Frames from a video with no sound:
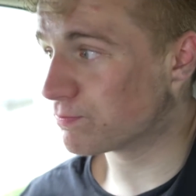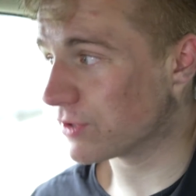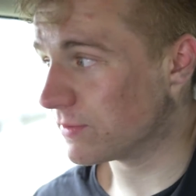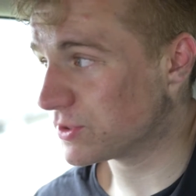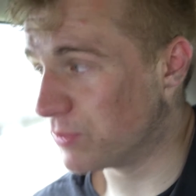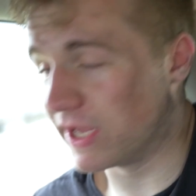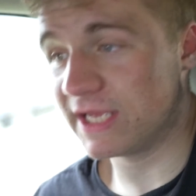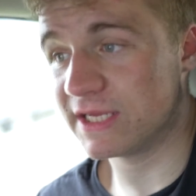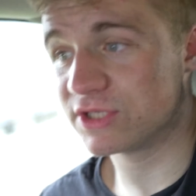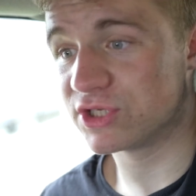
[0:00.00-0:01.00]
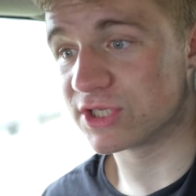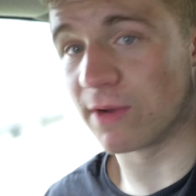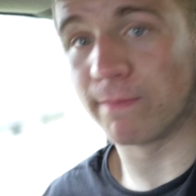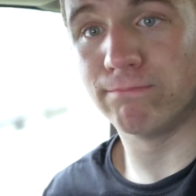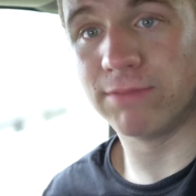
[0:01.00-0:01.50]
pretty much me. Just a
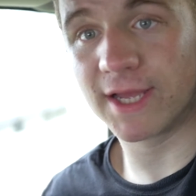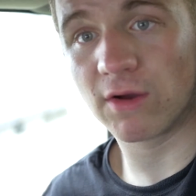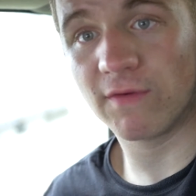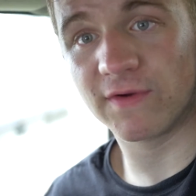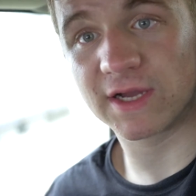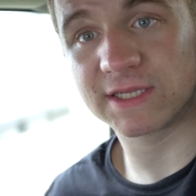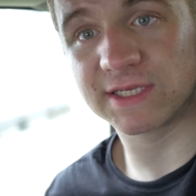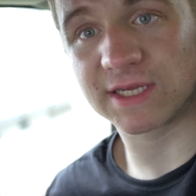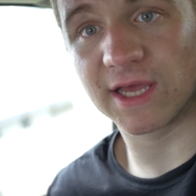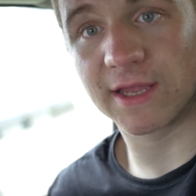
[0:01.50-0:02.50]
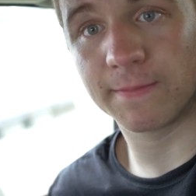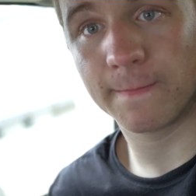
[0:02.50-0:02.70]
big old fucking dickhead.